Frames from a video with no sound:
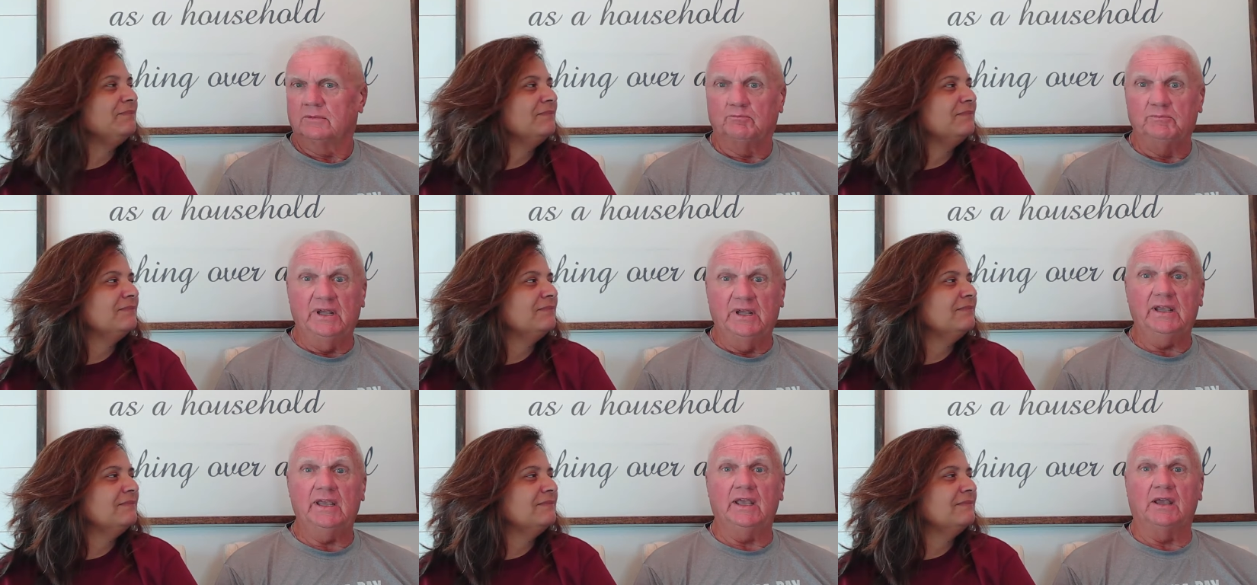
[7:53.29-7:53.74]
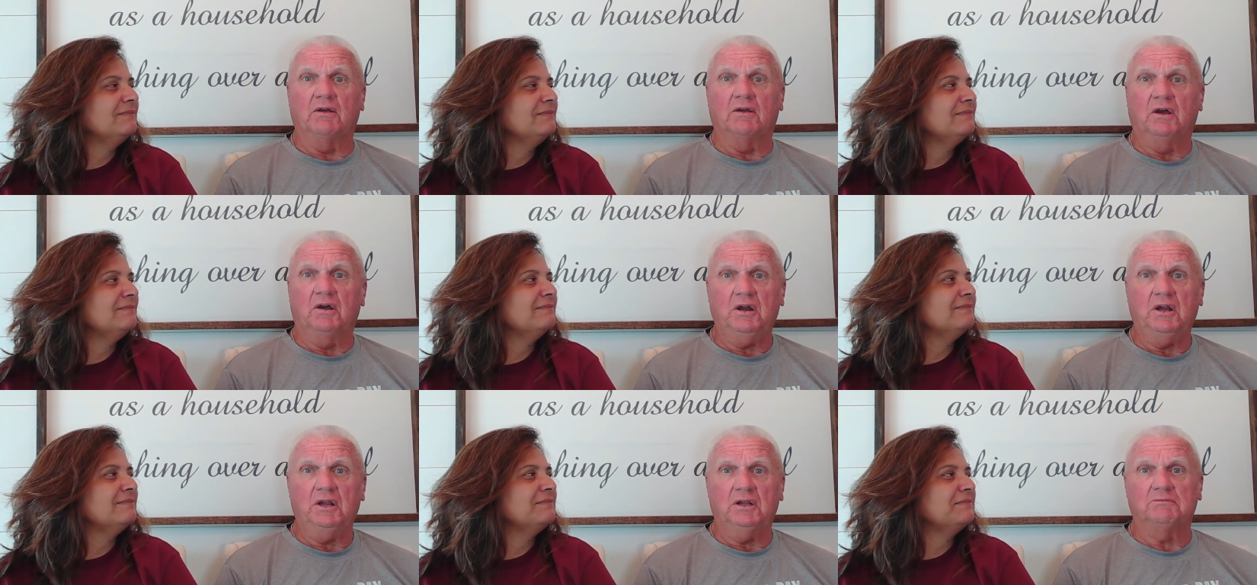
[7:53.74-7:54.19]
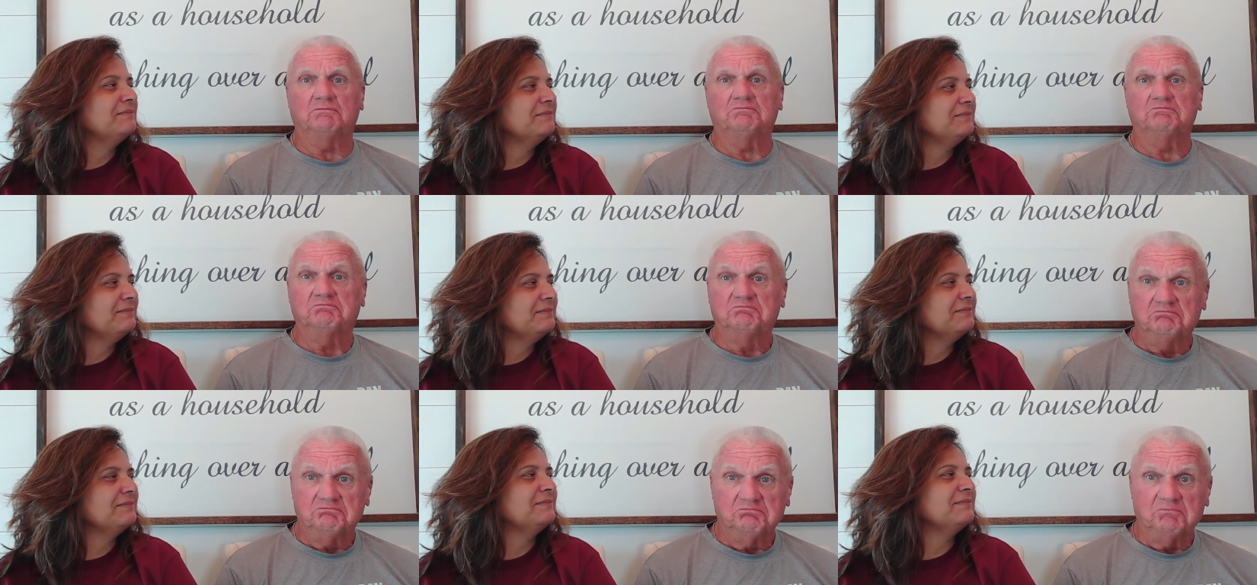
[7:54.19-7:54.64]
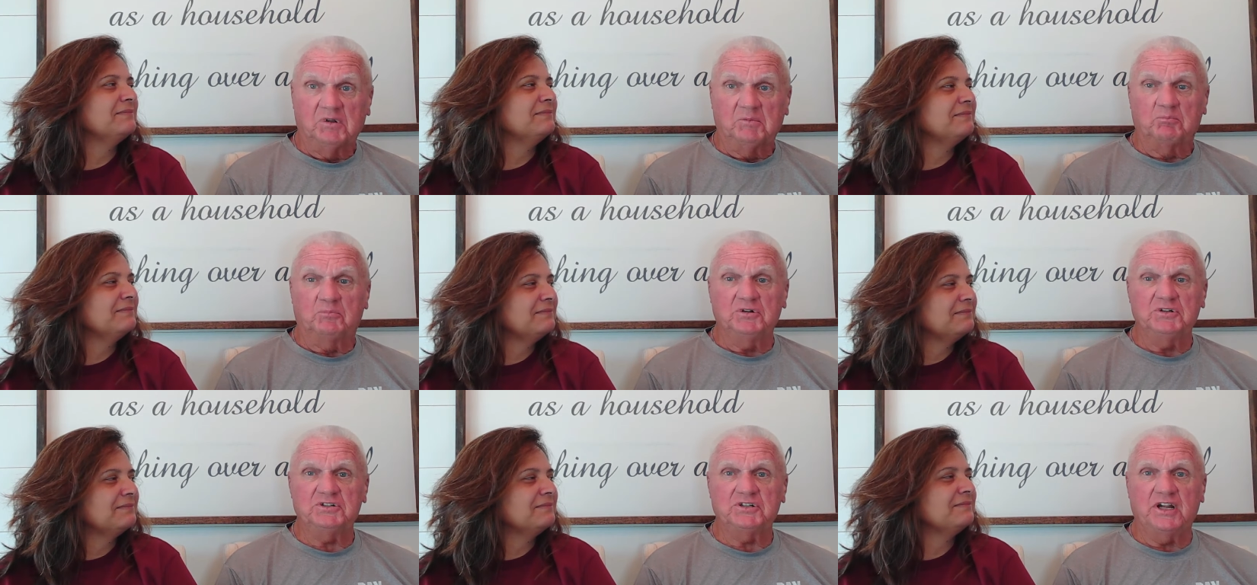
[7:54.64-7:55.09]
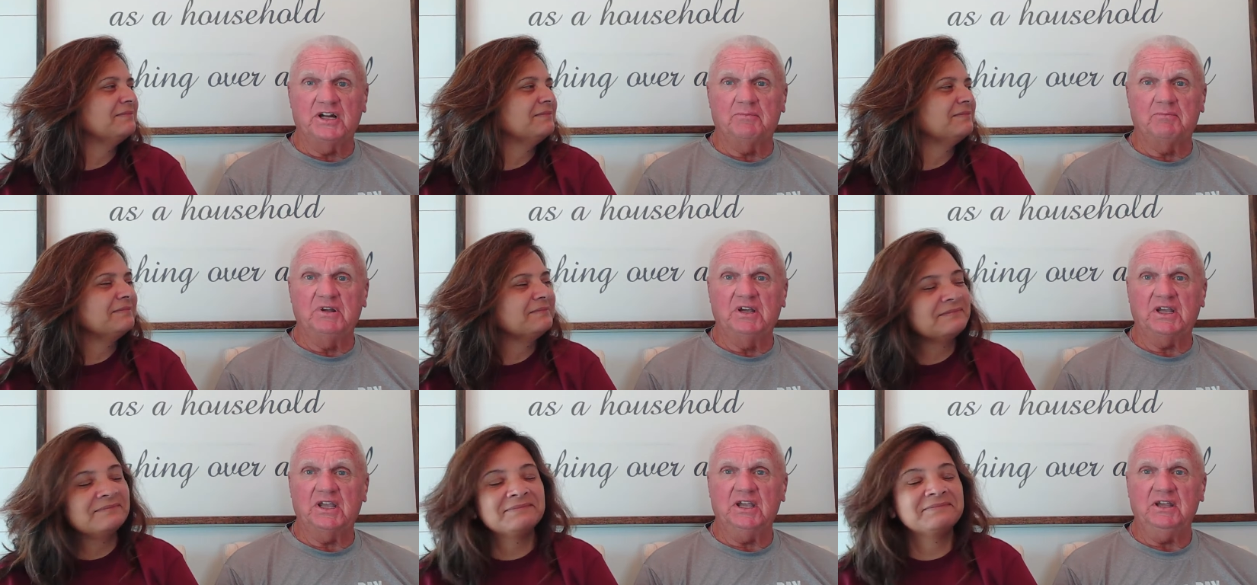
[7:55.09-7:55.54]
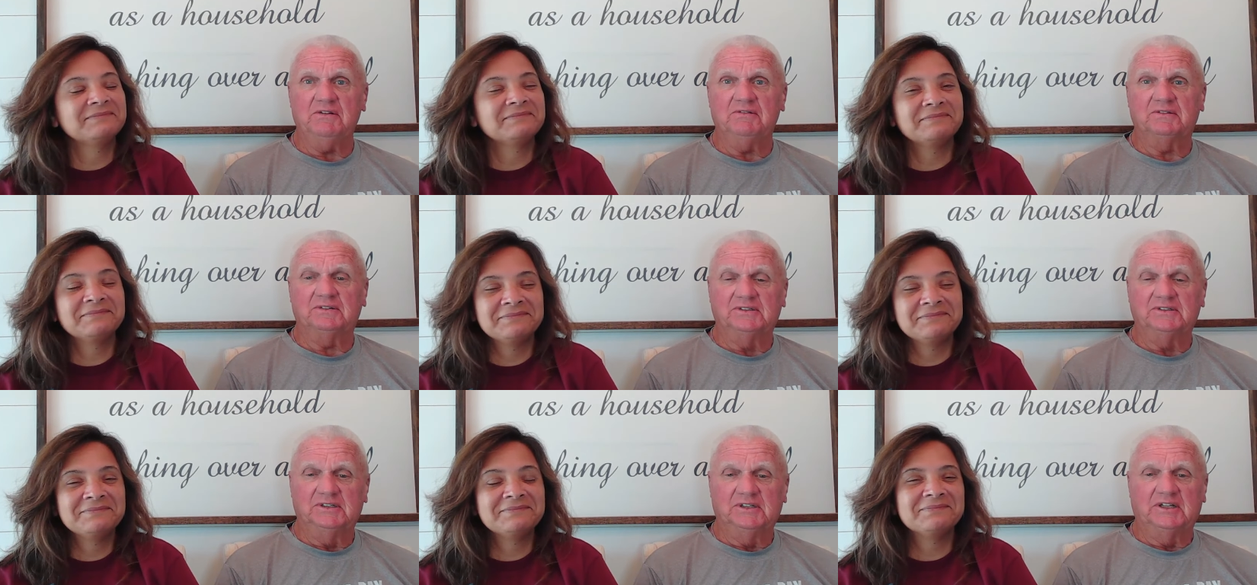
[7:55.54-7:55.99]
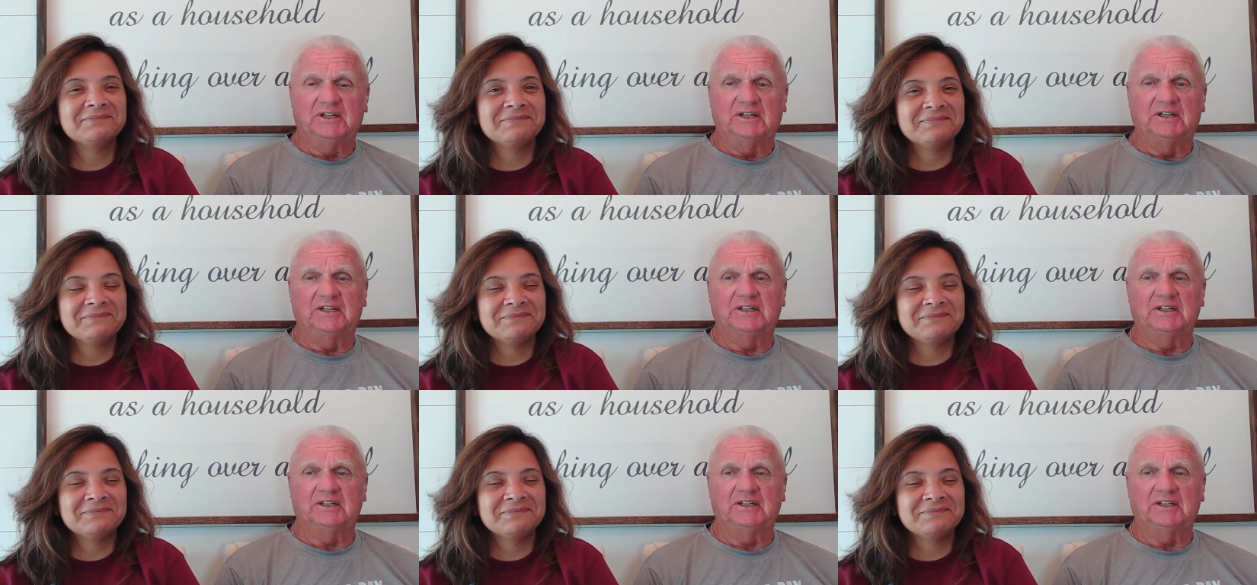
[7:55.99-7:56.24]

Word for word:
Speaker 1: Mickey. All right. mm-hmm. Appreciate it, Mickey. Mm-hmm.